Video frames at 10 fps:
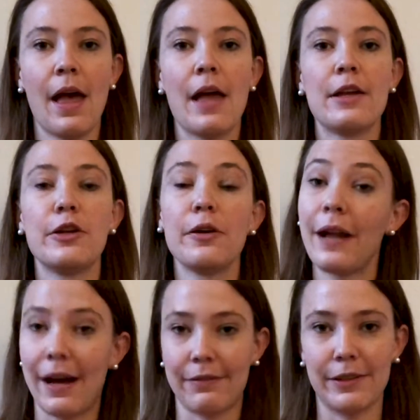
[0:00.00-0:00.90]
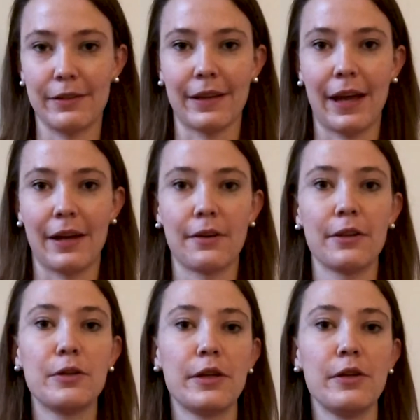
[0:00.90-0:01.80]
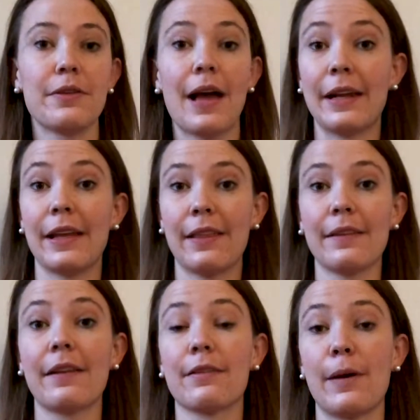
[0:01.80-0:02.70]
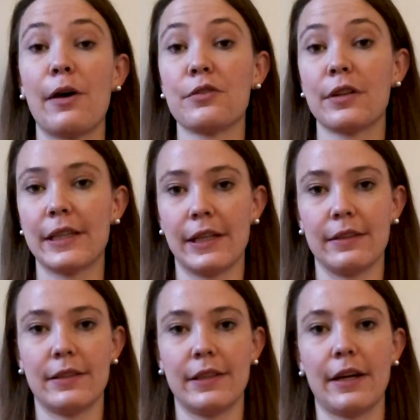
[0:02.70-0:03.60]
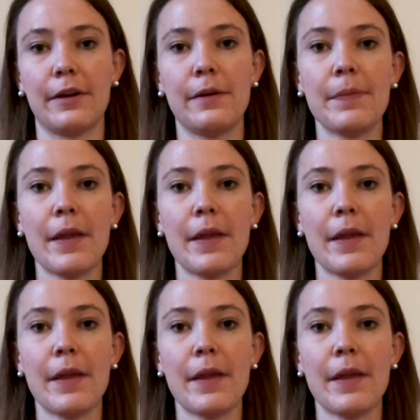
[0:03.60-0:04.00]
You don't have to use a candle. You can use anything that smells really good to you.